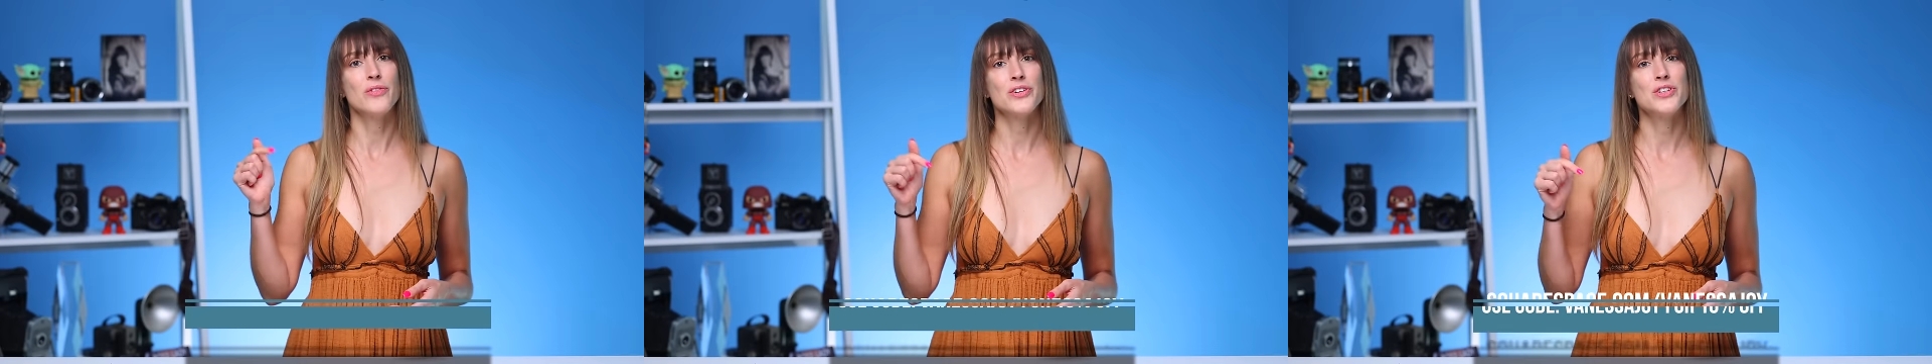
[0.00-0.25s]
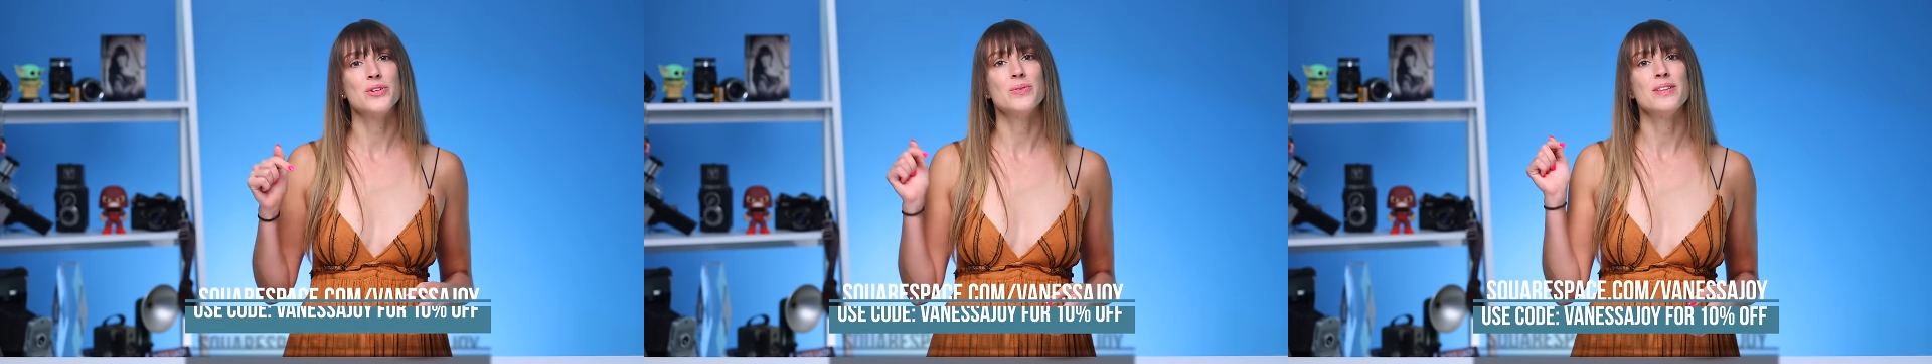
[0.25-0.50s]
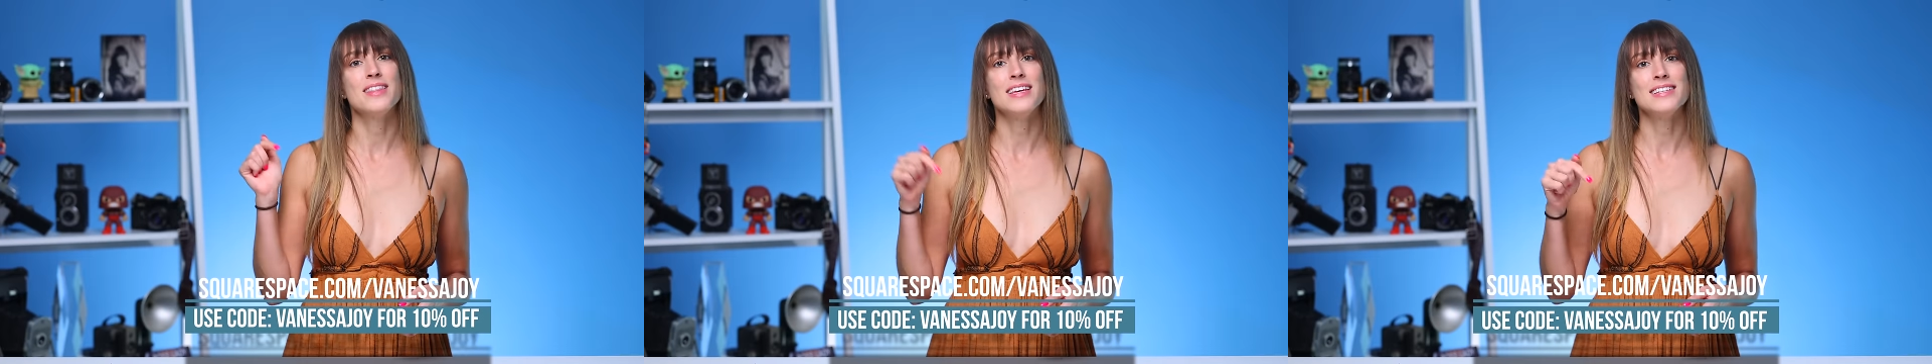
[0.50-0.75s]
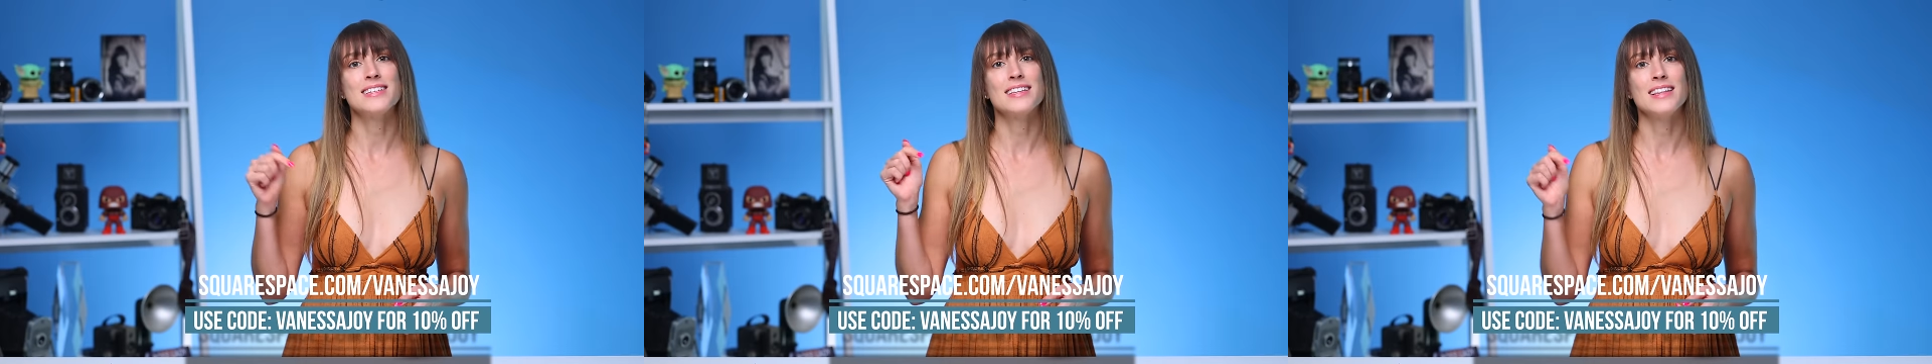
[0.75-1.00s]
over to
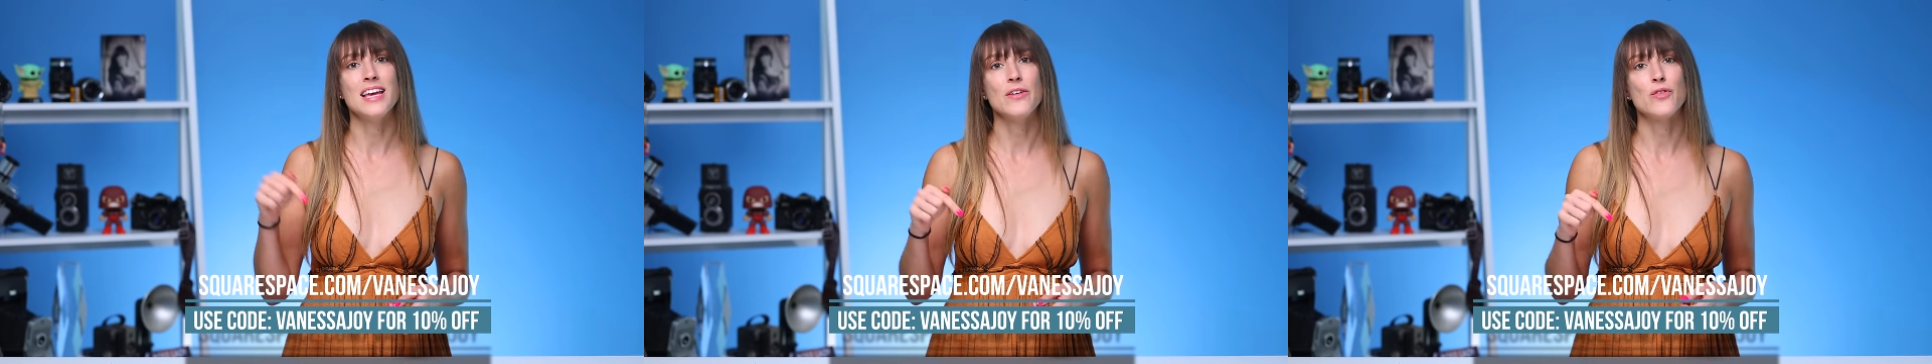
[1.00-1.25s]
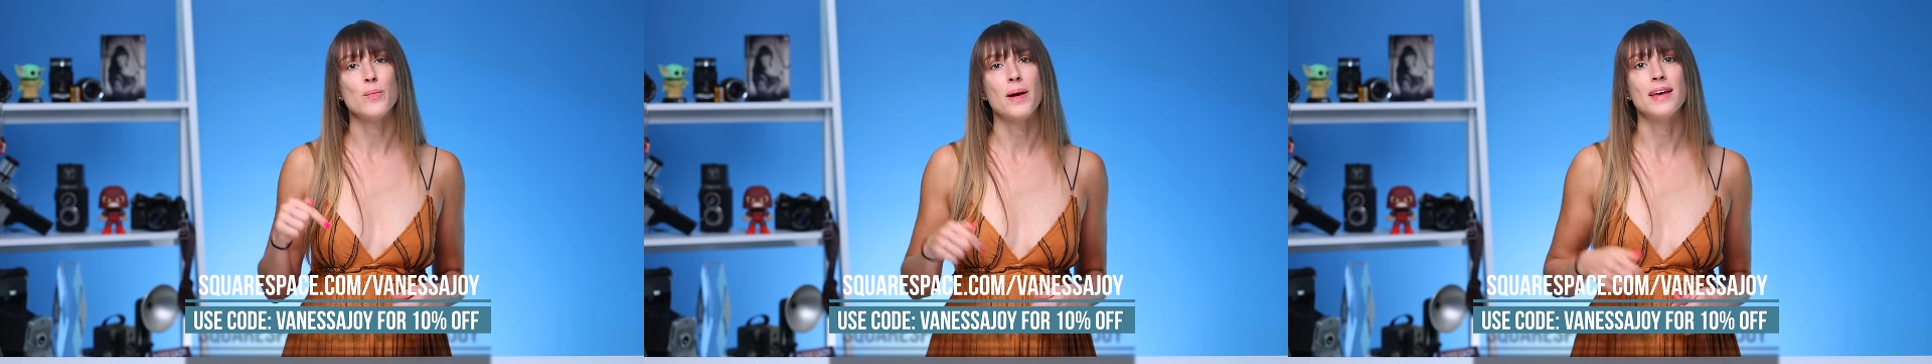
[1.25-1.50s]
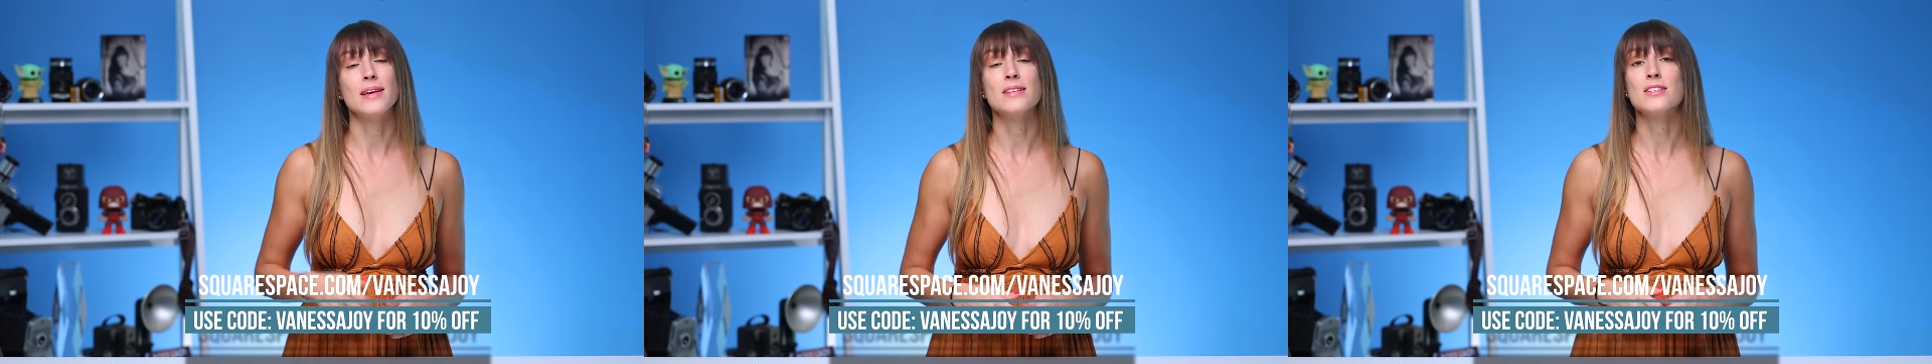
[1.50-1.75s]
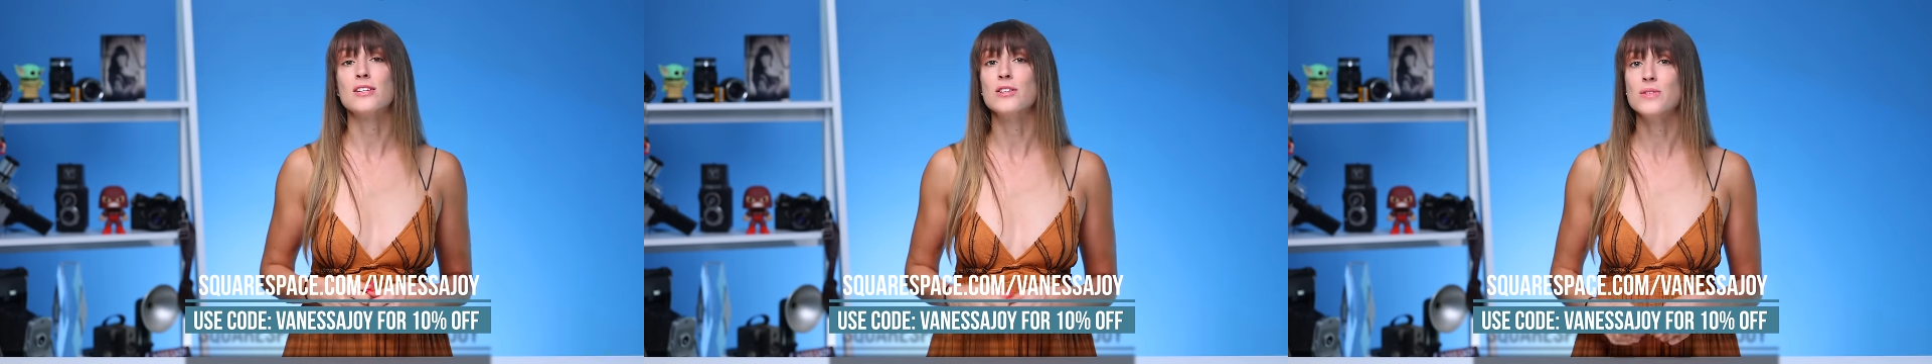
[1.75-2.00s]
this link for my
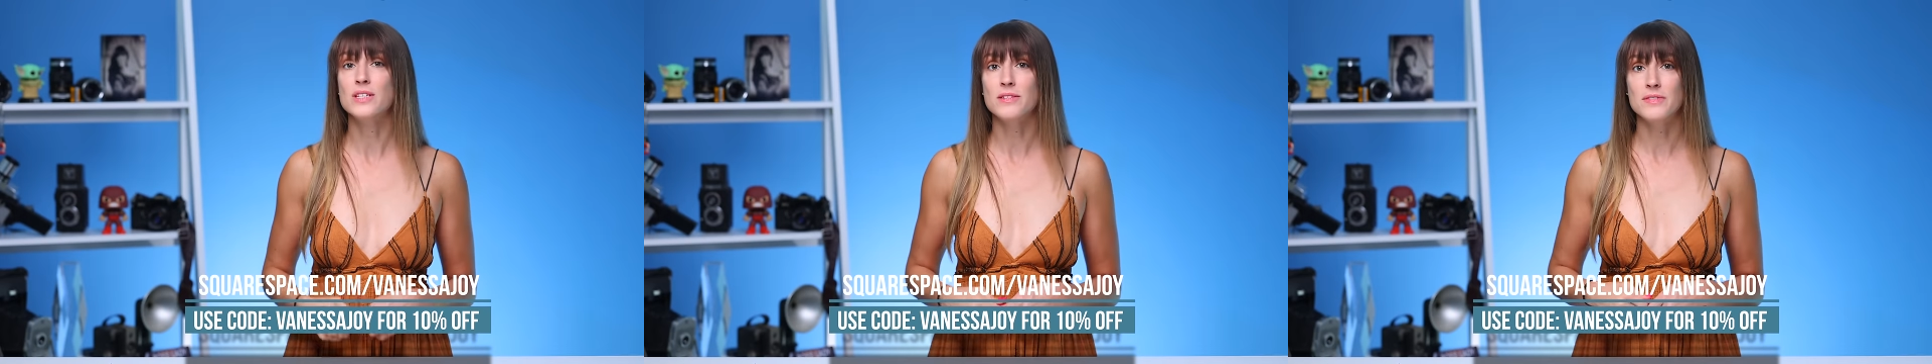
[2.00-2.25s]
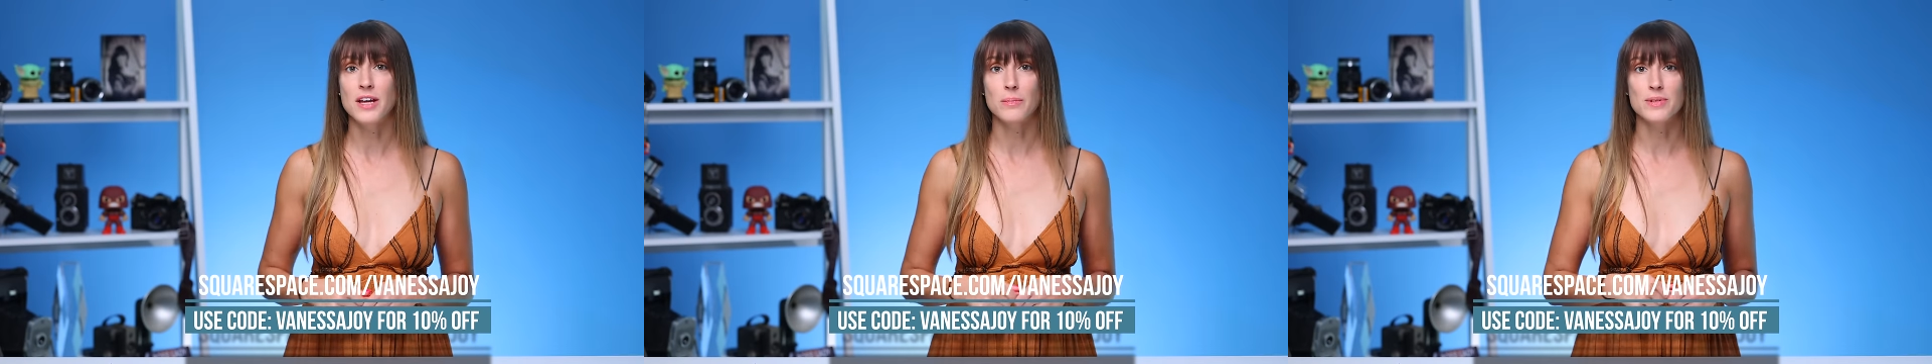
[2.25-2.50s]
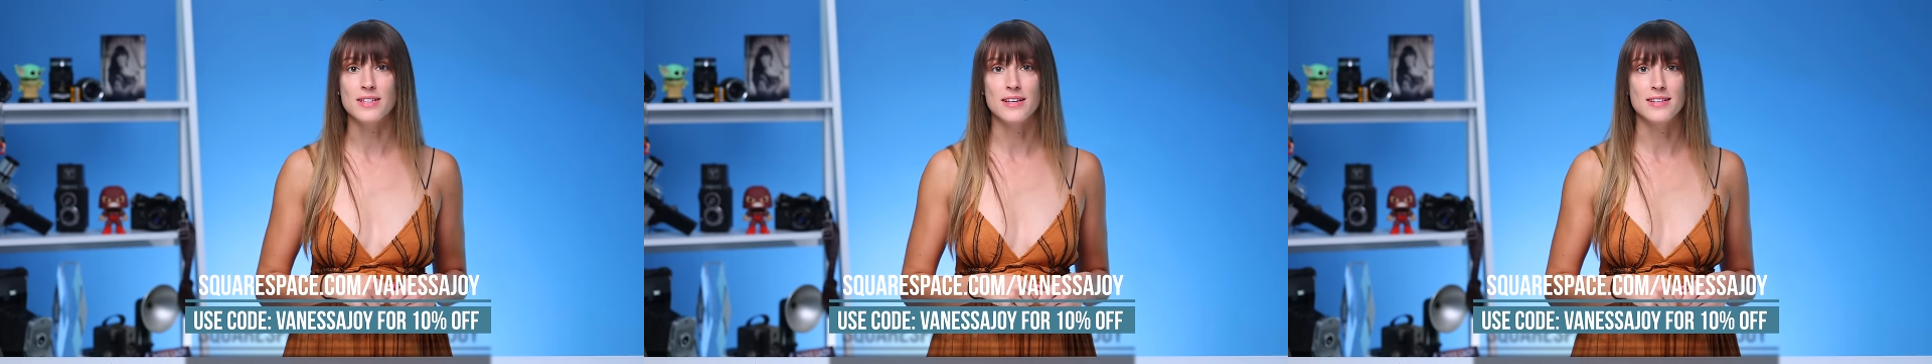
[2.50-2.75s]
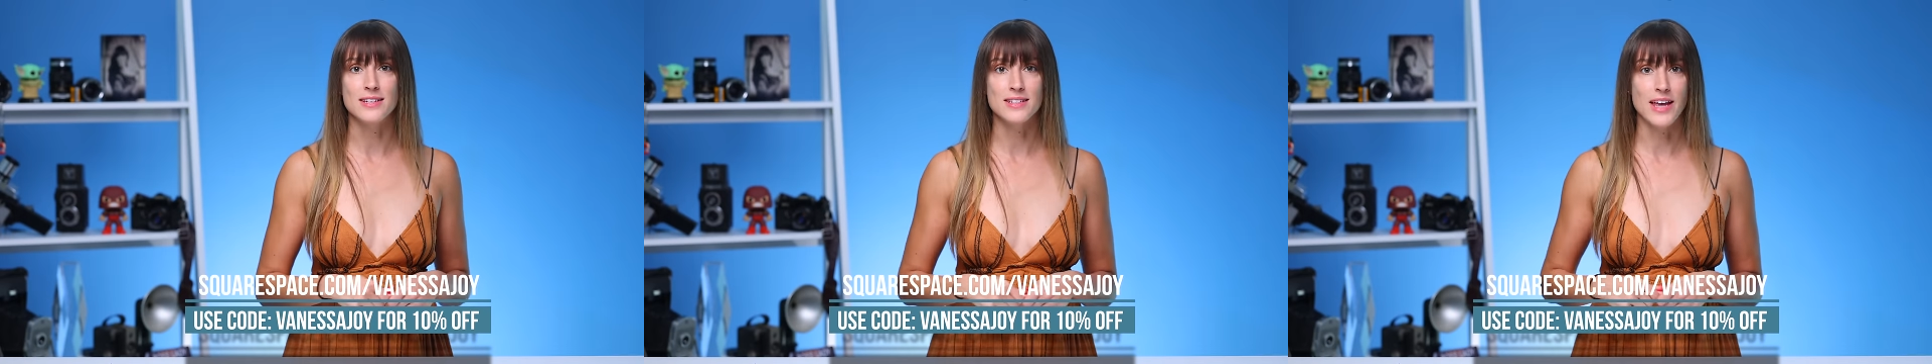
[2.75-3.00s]
exclusive ten
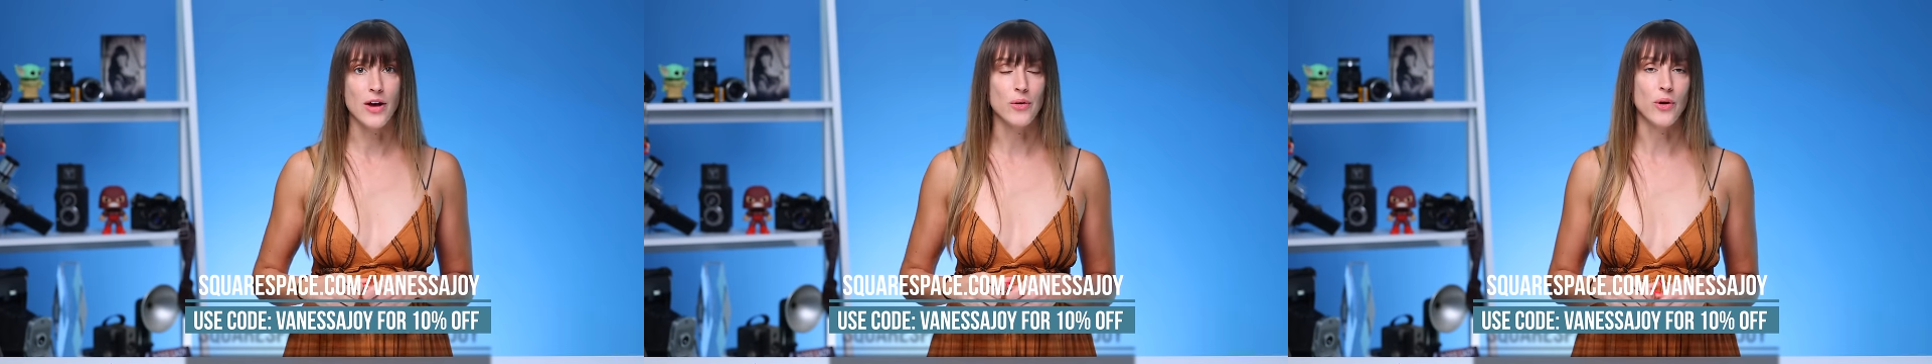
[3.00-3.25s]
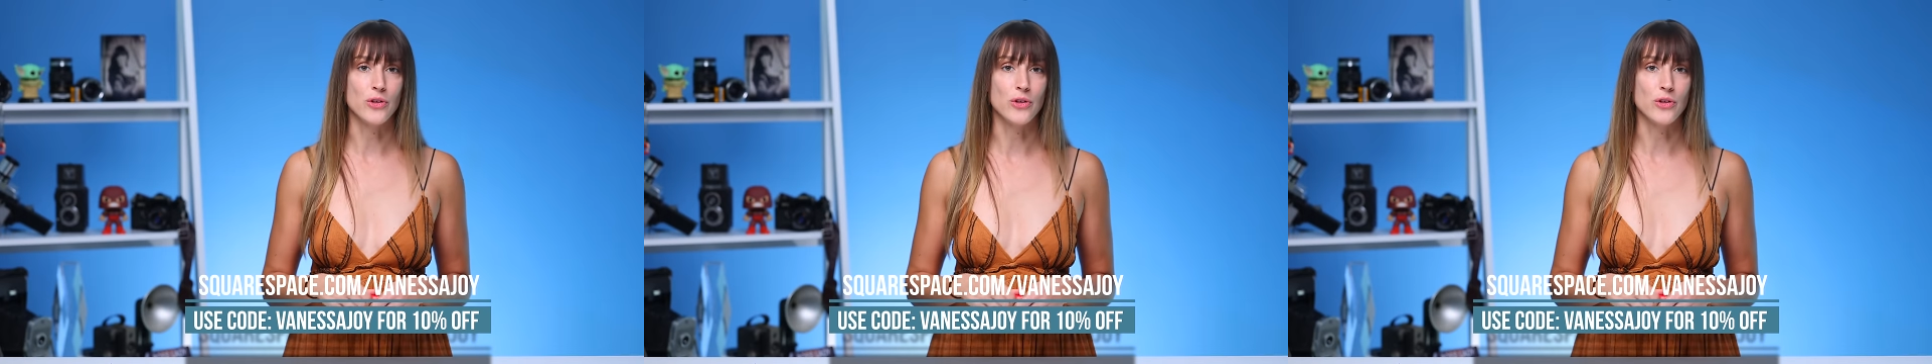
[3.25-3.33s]
percent discount